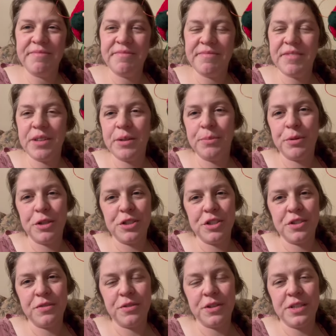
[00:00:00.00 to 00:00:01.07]
A
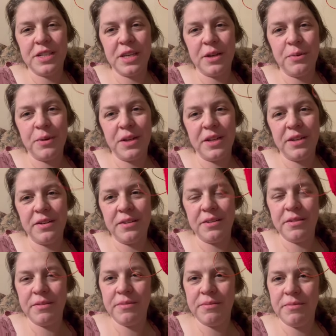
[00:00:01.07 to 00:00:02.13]
project for a day when,
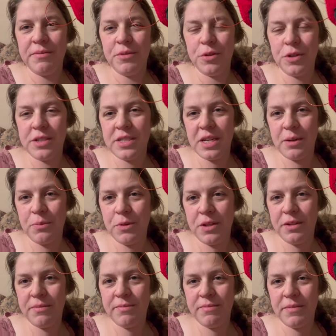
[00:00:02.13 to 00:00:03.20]
or a time
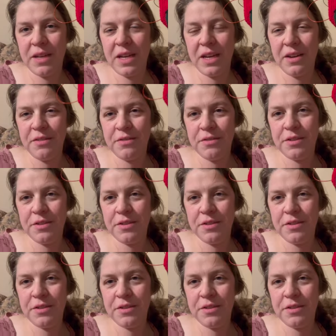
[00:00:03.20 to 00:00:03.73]
when I'm